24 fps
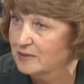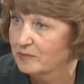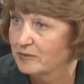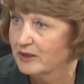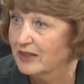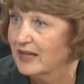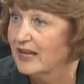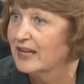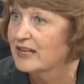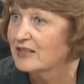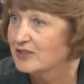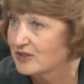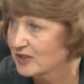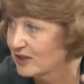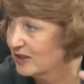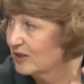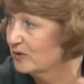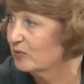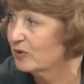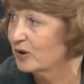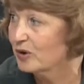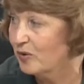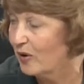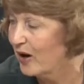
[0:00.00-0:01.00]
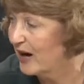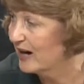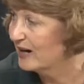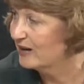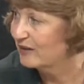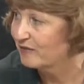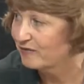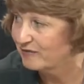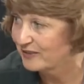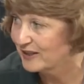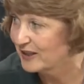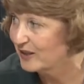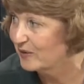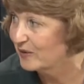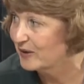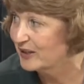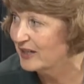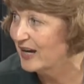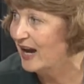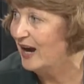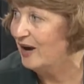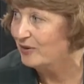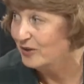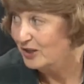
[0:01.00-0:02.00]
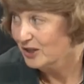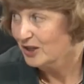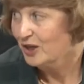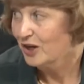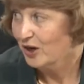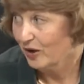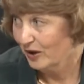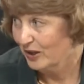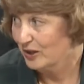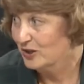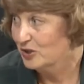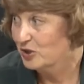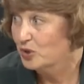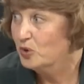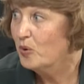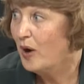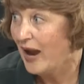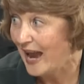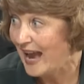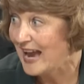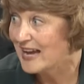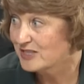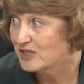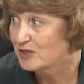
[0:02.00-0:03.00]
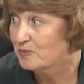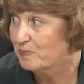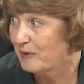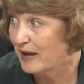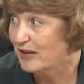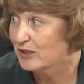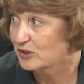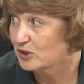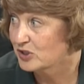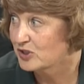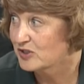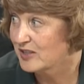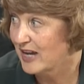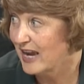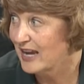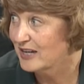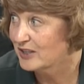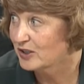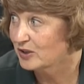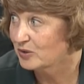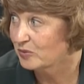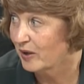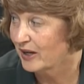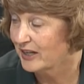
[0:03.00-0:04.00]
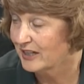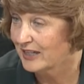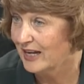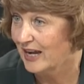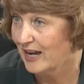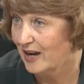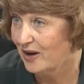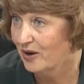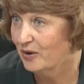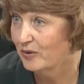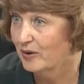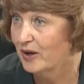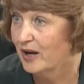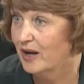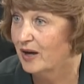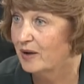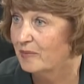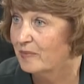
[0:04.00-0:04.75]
but again, it's going to require figuring out, all right, who has the better standard right now,